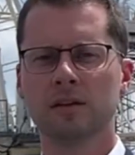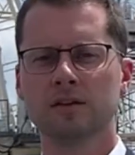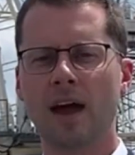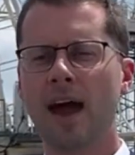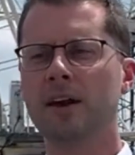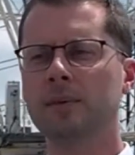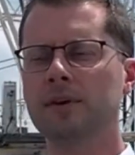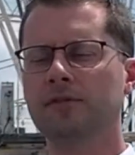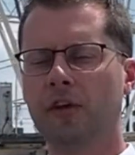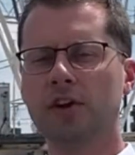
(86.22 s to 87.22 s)
So how do
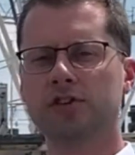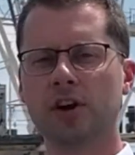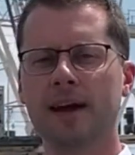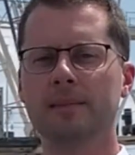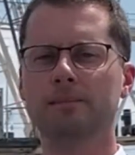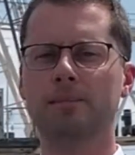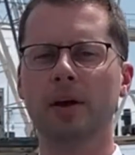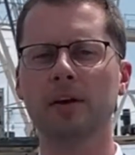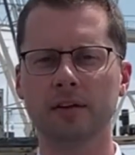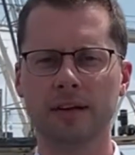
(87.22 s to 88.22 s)
we first try and
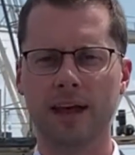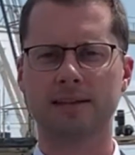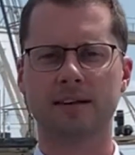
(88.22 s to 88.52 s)
build a